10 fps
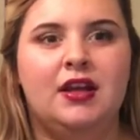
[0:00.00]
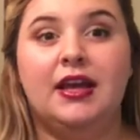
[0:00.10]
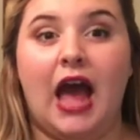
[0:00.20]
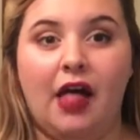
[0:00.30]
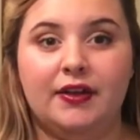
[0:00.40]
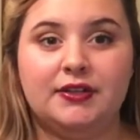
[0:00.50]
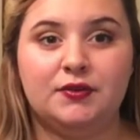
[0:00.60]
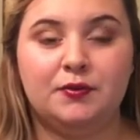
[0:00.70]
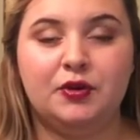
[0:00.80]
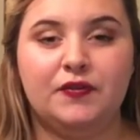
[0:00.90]
callus
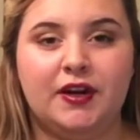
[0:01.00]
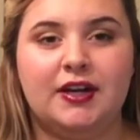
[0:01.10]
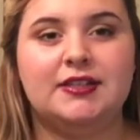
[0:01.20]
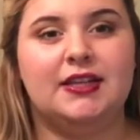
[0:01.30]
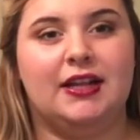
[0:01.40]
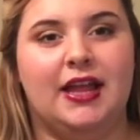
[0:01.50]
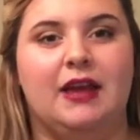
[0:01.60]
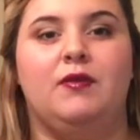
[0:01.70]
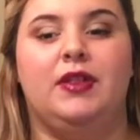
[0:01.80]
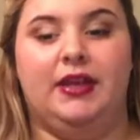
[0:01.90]
removers, and
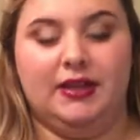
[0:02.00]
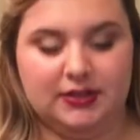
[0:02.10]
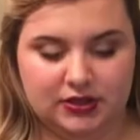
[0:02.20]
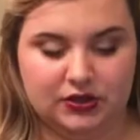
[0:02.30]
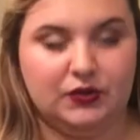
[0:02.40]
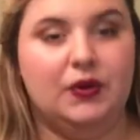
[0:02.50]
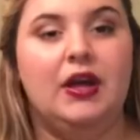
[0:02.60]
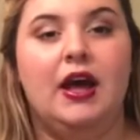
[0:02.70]
really into